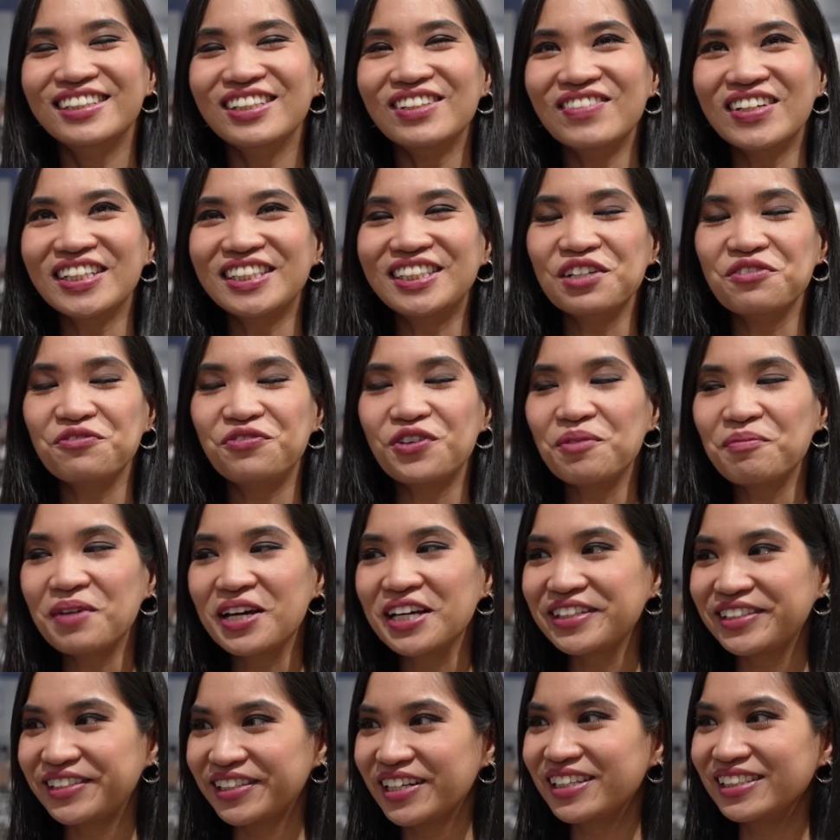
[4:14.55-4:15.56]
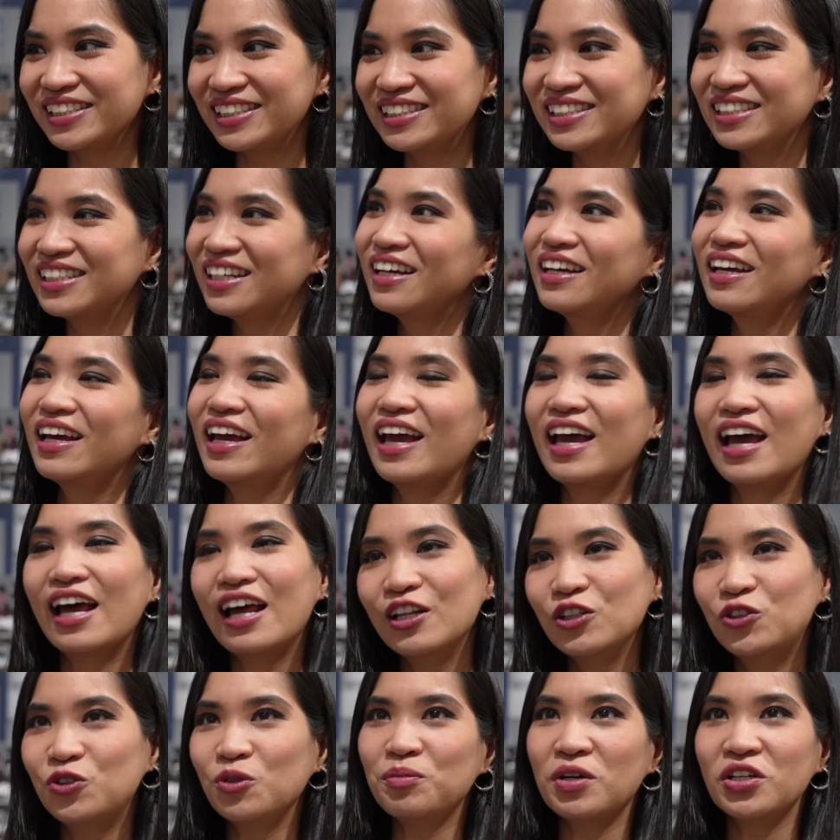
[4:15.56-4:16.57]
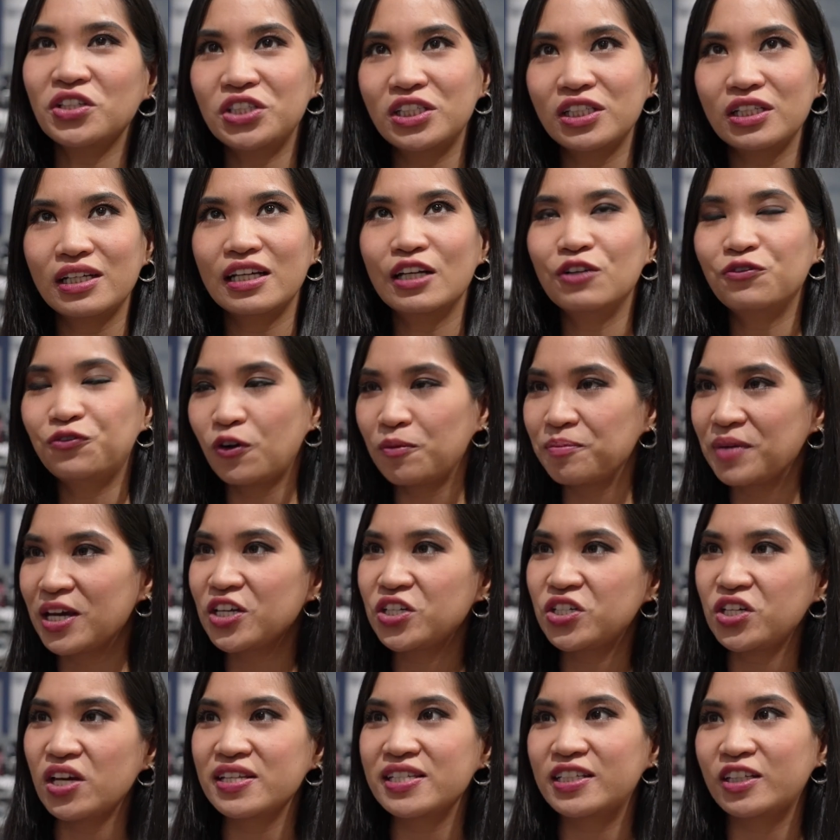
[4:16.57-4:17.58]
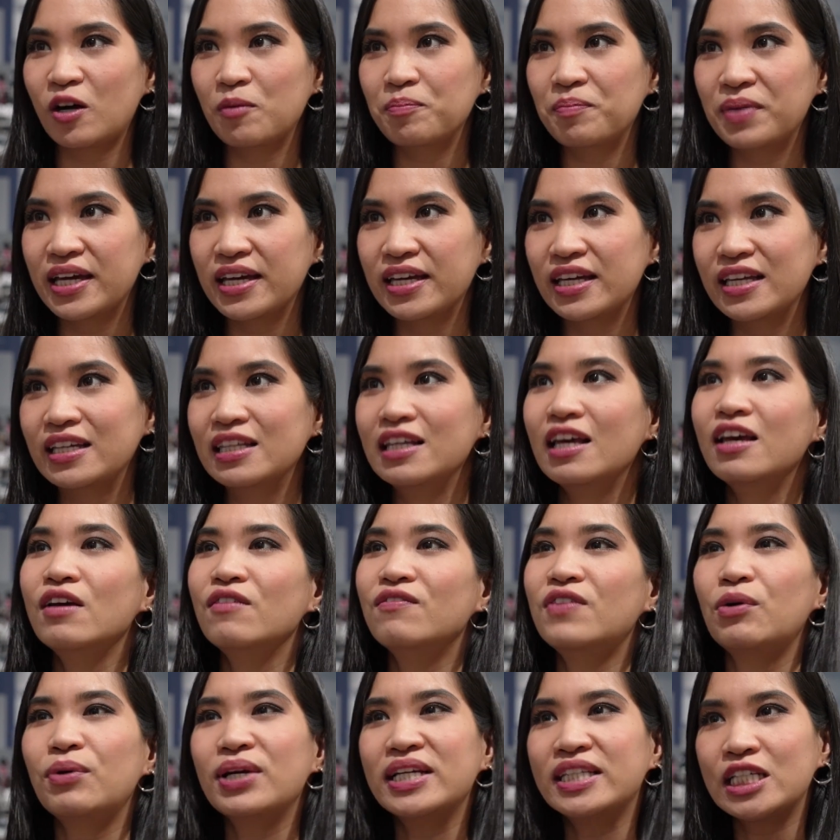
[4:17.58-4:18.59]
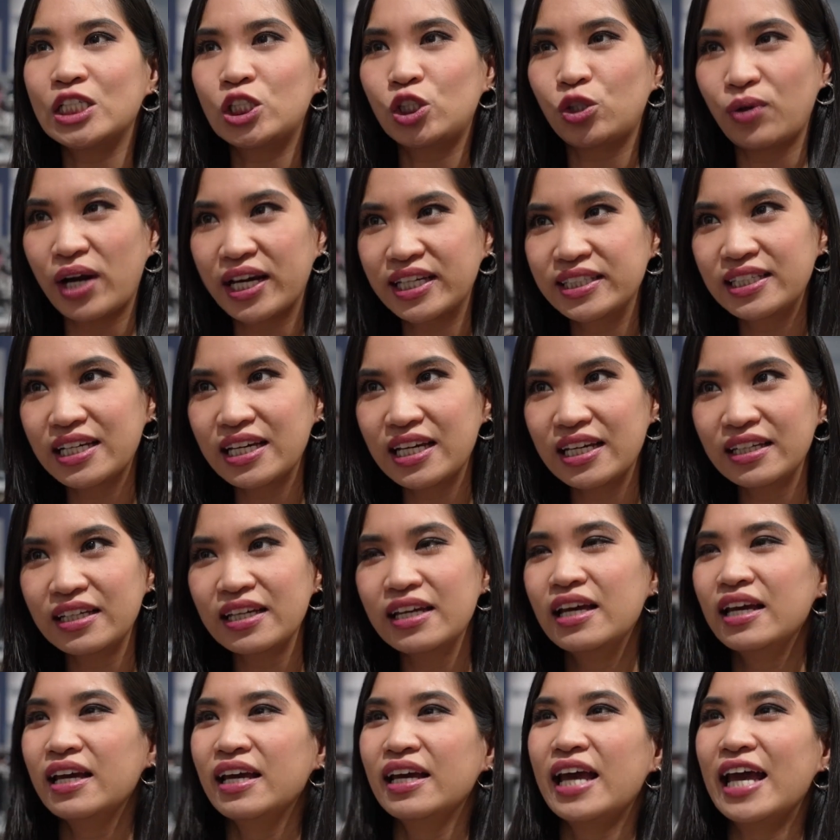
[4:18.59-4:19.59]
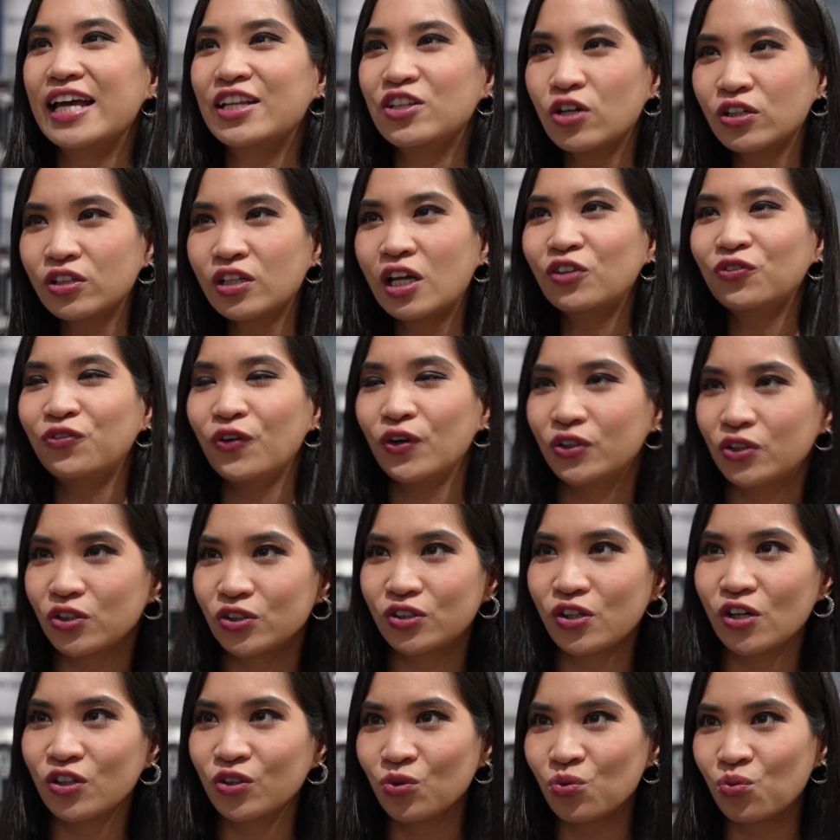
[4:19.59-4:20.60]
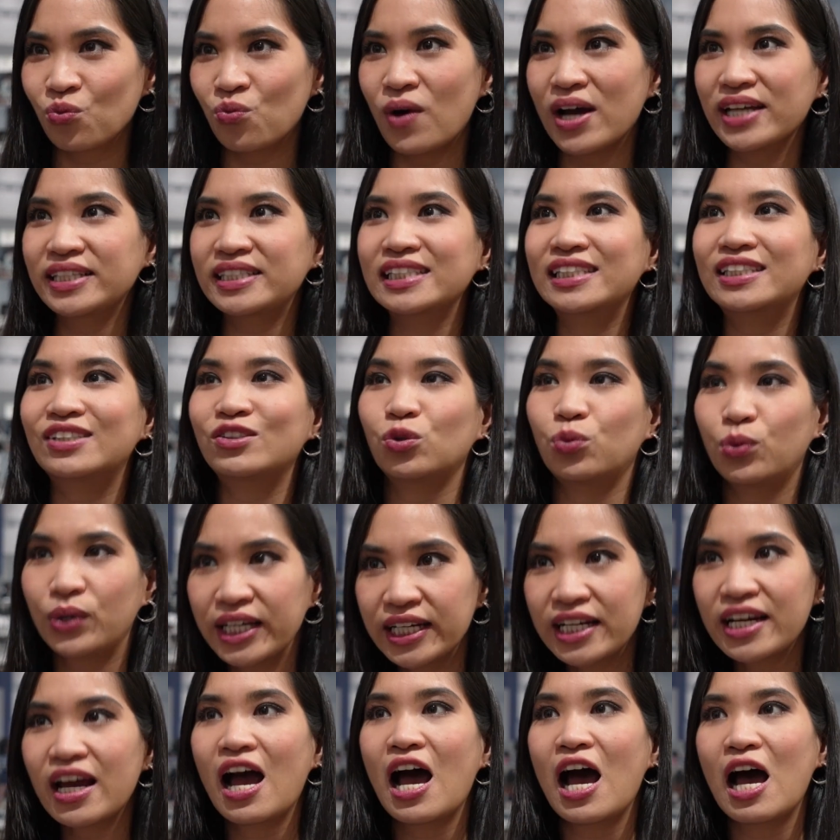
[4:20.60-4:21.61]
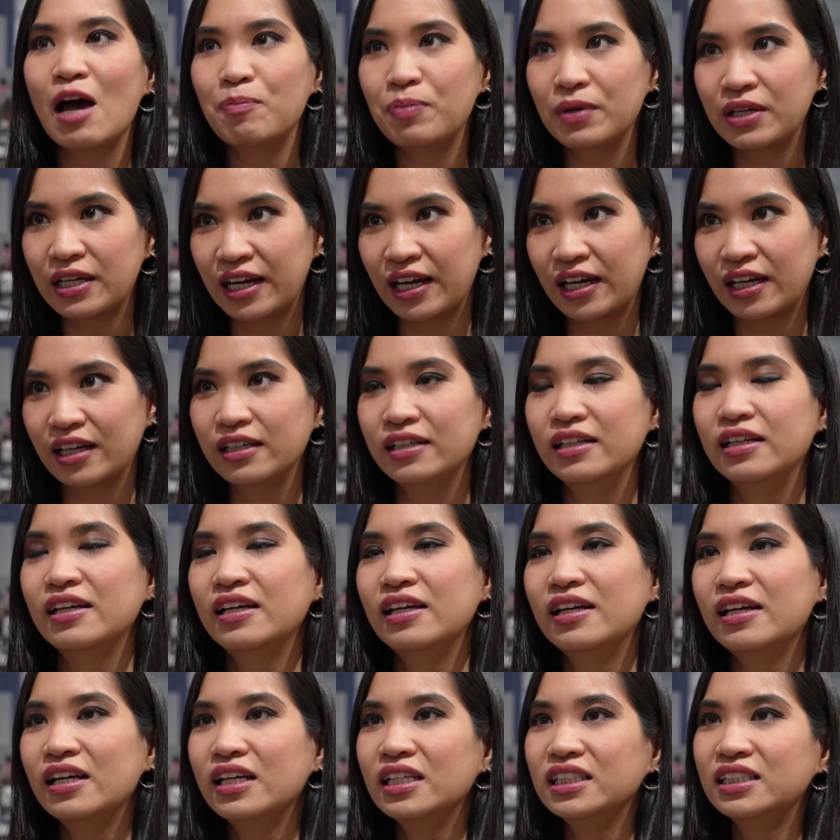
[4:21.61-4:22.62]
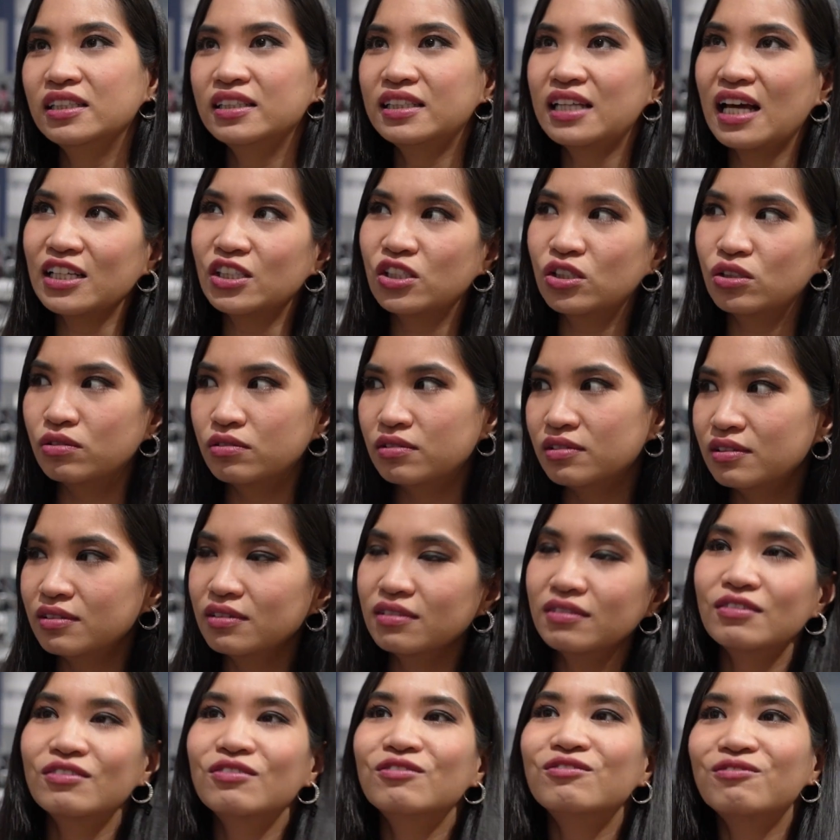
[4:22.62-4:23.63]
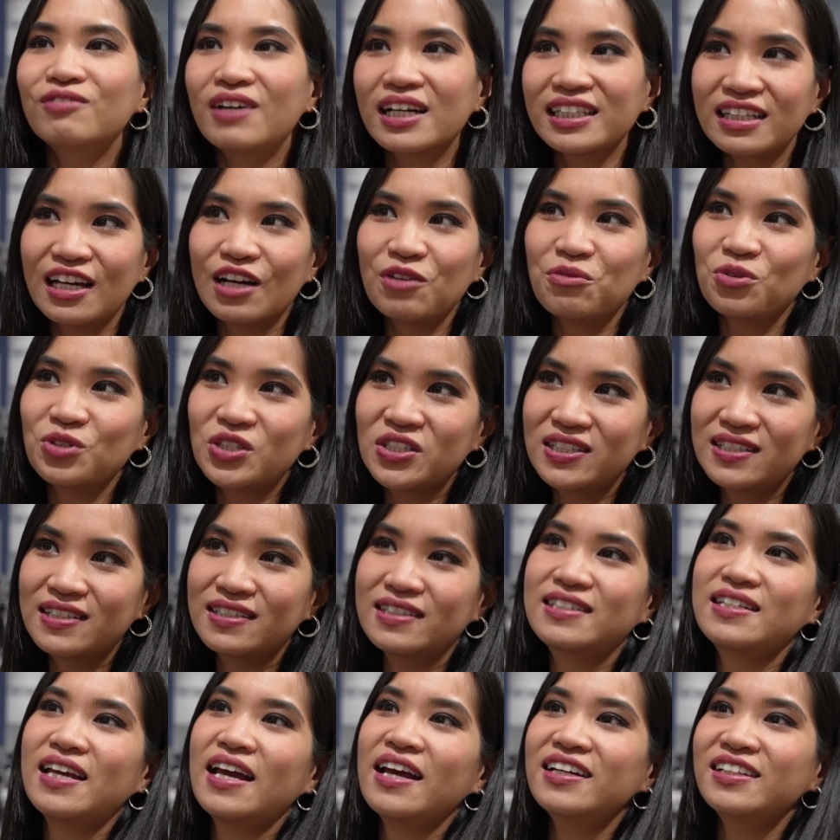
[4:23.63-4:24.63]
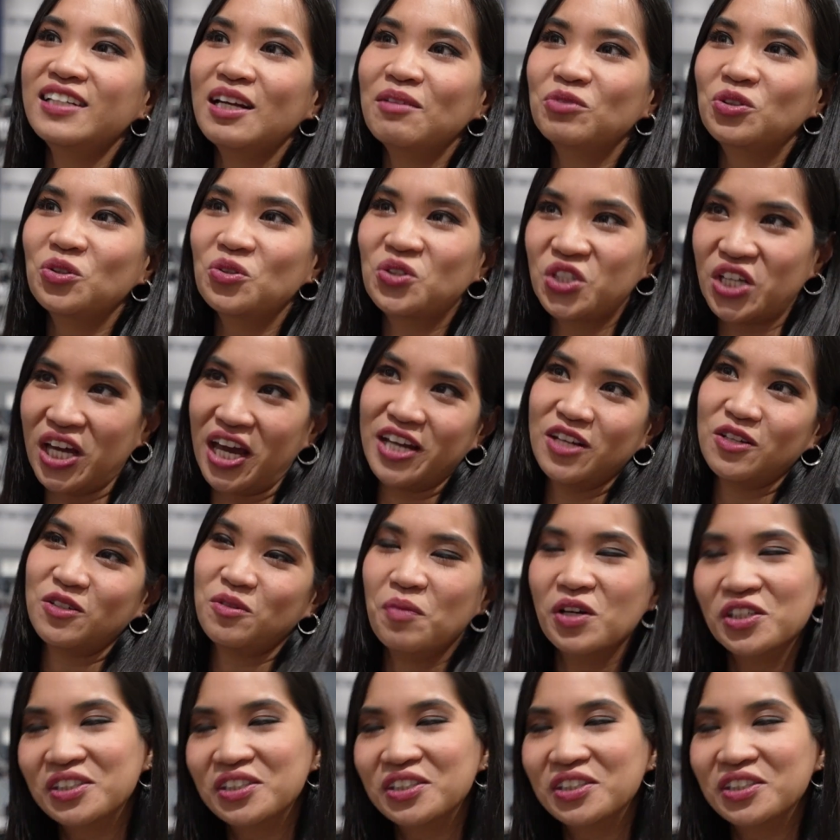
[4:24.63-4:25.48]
Too much information, and too much information can be very distracting, and you're not focused on what is really happening. So that's what I would tell them to change.